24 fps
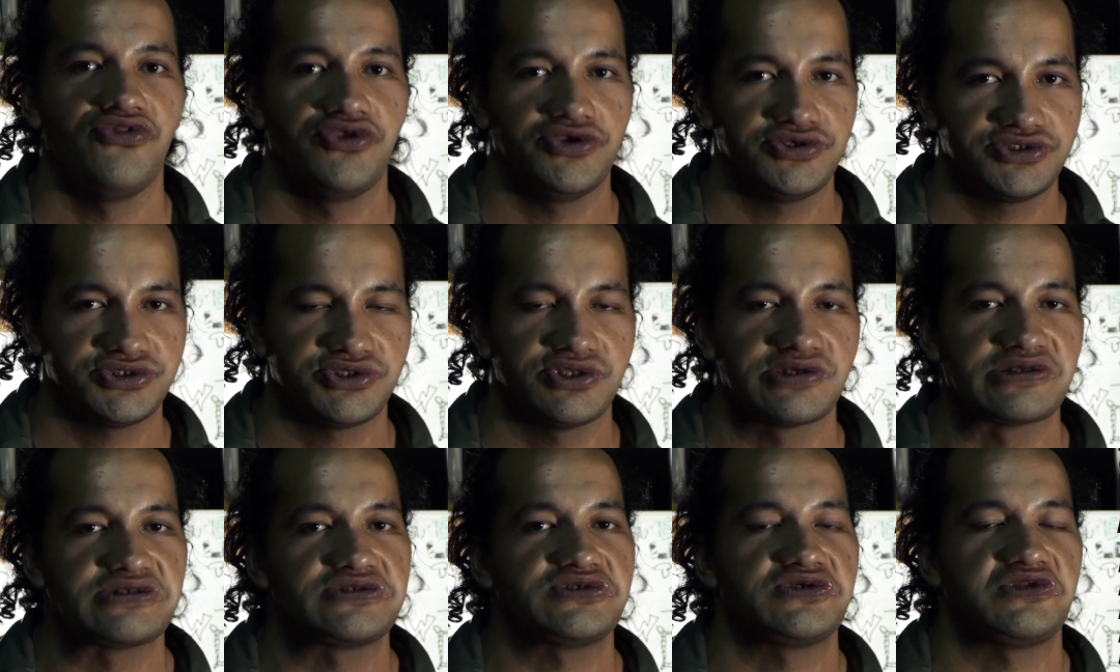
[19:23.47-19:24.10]
This
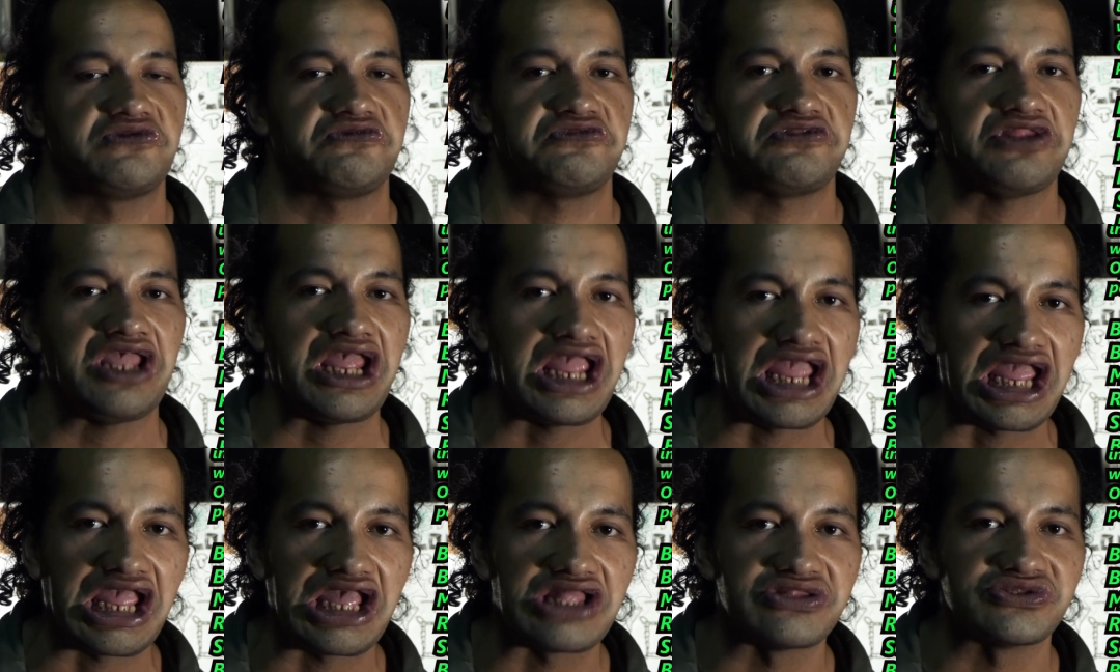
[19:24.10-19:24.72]
thing's
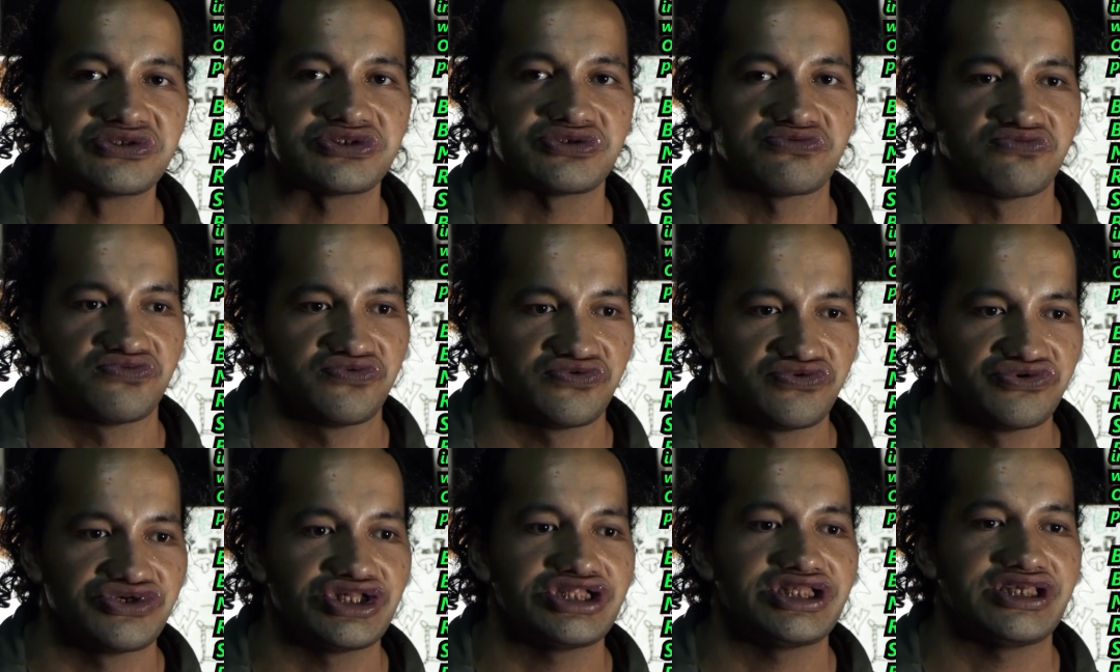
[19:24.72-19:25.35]
intense,
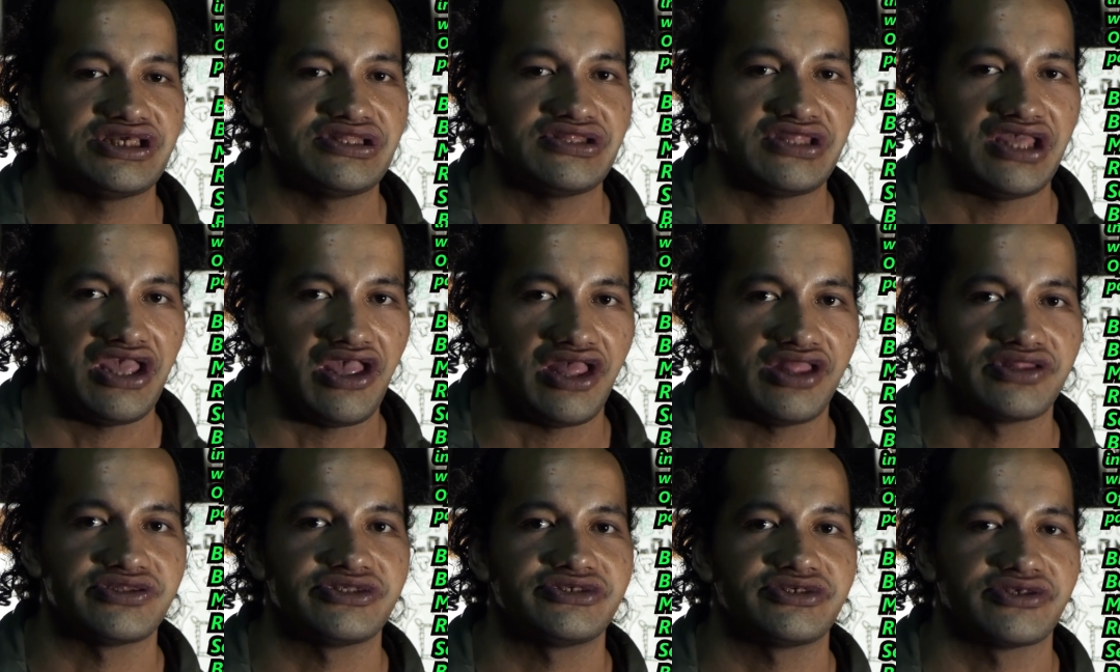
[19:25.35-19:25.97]
really
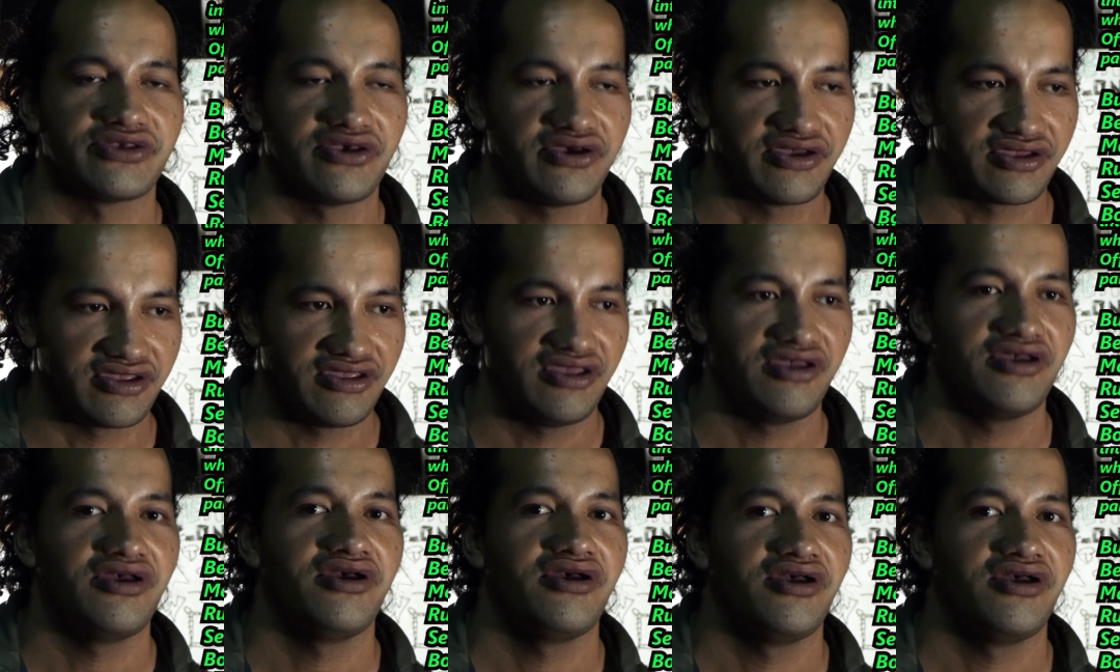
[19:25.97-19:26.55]
intense. Like,